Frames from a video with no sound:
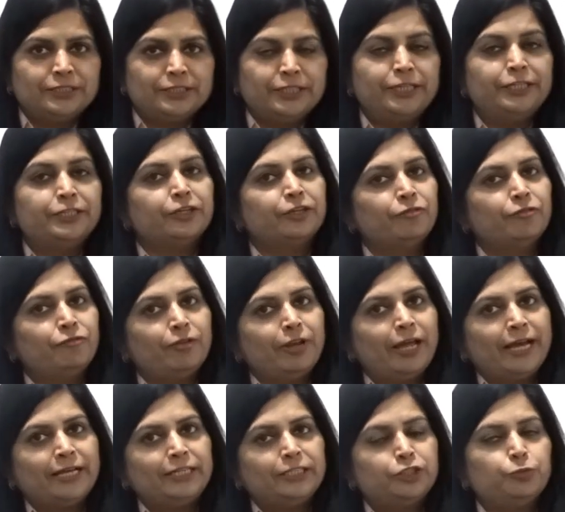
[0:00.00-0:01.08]
It
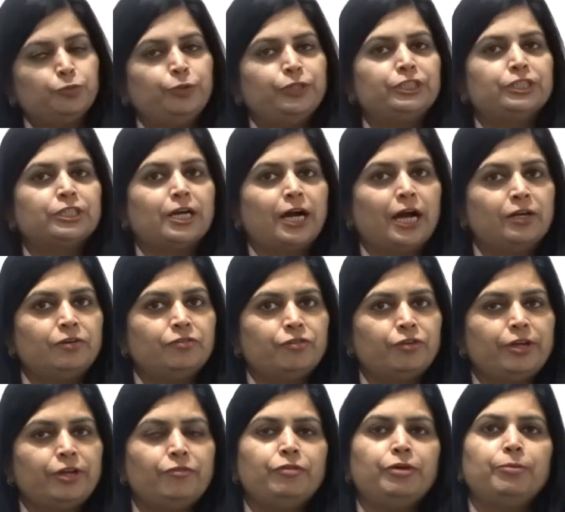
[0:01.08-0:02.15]
reflects which
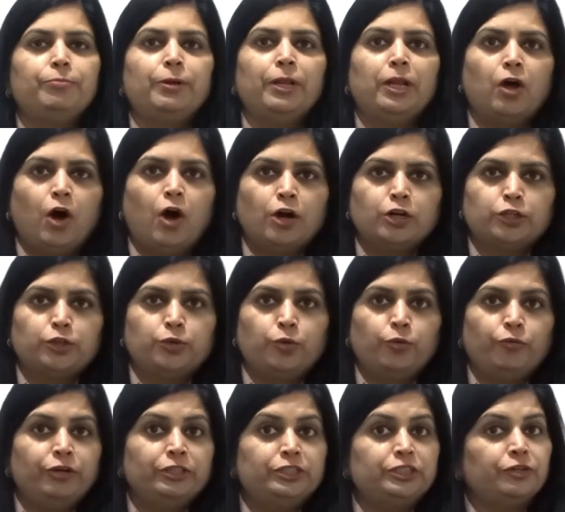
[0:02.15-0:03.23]
country we belong to,
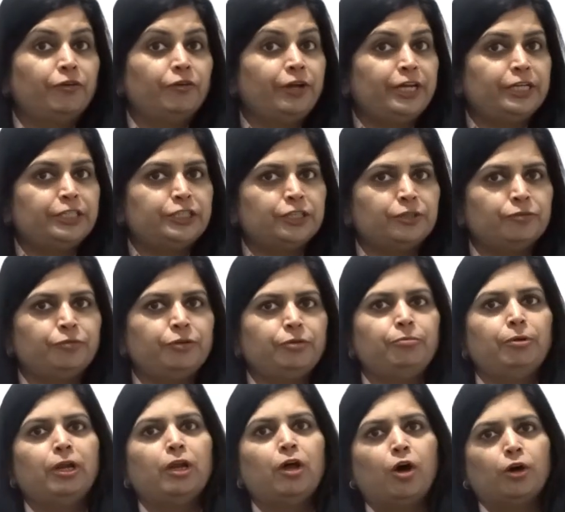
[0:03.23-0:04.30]
which region we
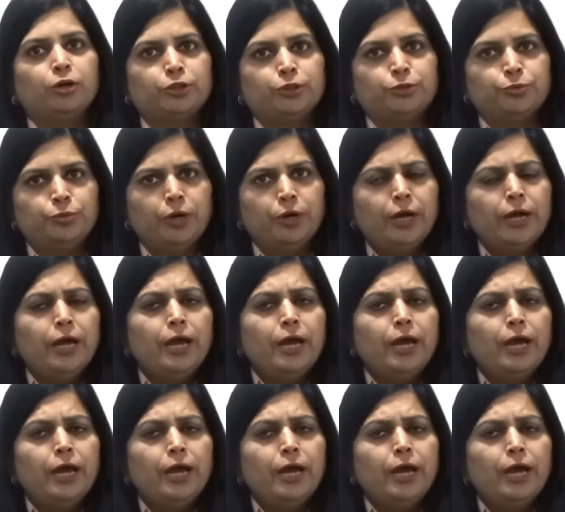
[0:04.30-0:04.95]
belong to.